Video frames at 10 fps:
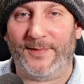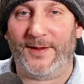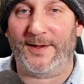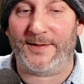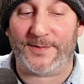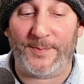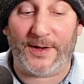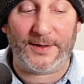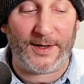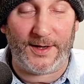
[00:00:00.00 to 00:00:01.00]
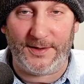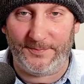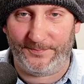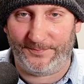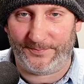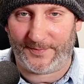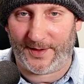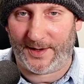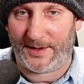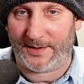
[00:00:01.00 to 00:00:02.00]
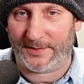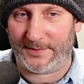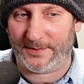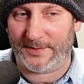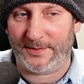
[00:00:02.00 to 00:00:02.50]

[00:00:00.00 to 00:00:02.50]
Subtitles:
It's Monday, and